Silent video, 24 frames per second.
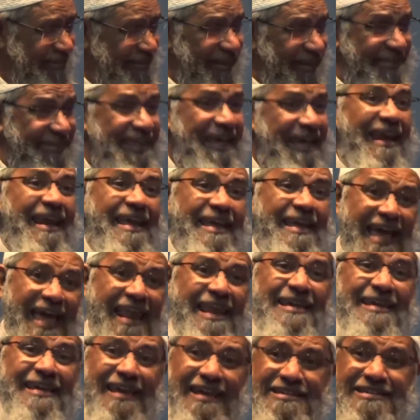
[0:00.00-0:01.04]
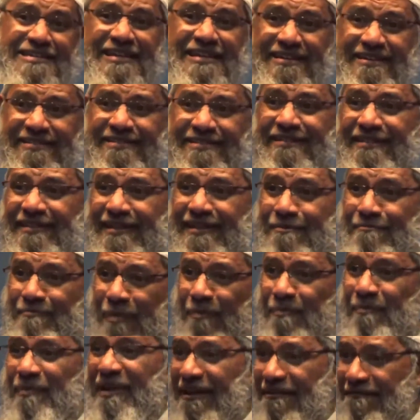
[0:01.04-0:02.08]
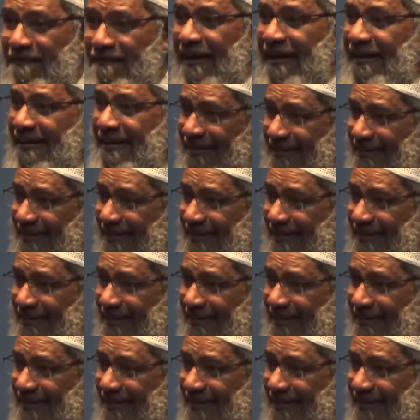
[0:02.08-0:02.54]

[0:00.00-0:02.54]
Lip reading: They're laying allegations, public fund,